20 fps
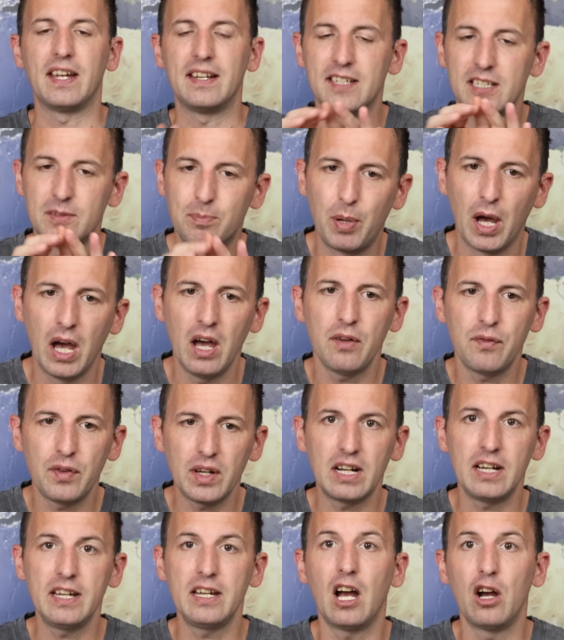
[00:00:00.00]
it is
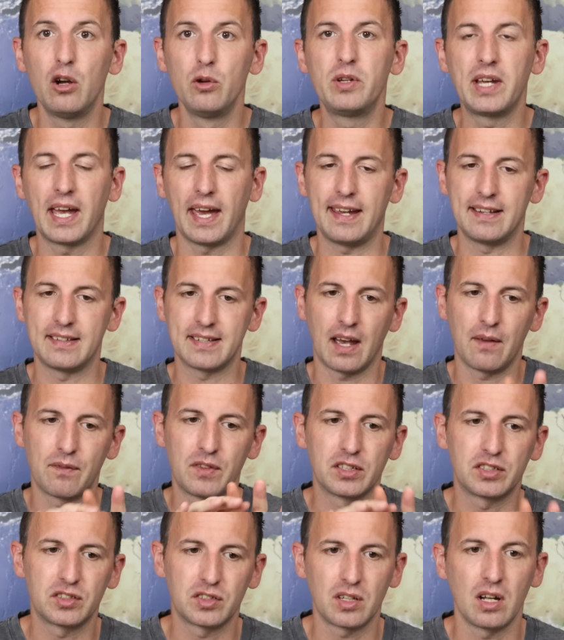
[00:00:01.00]
perfectly okay to have
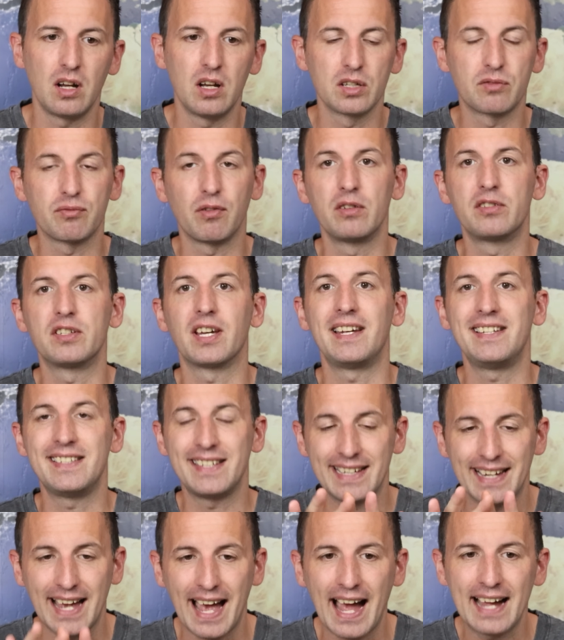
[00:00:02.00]
the stars
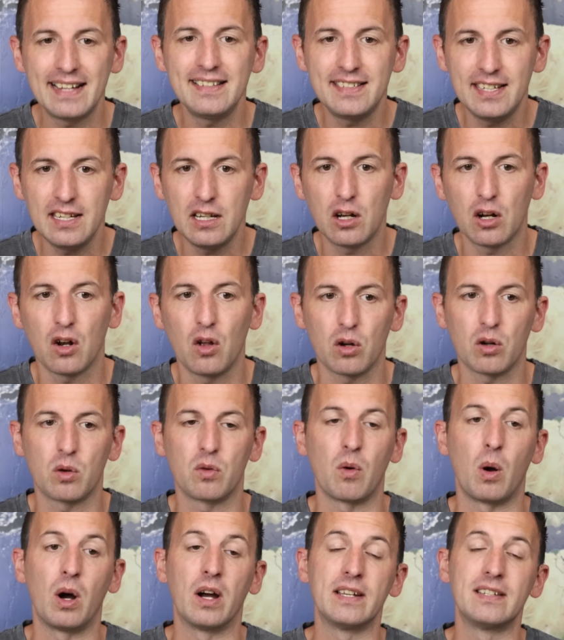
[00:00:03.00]
rotating
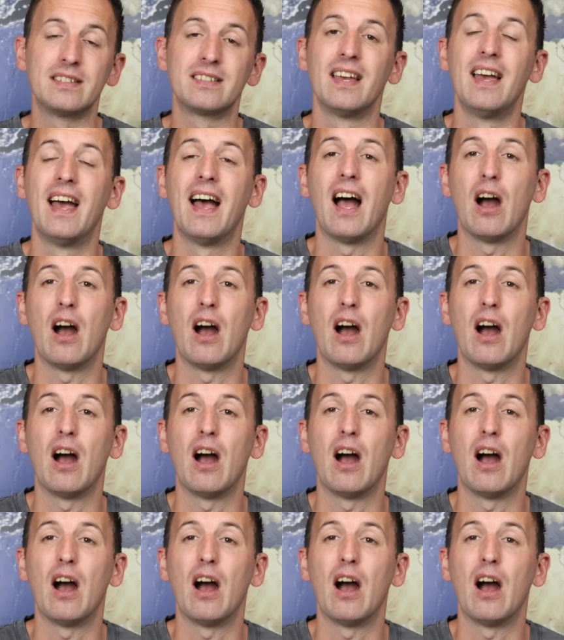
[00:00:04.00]
anti-clockwise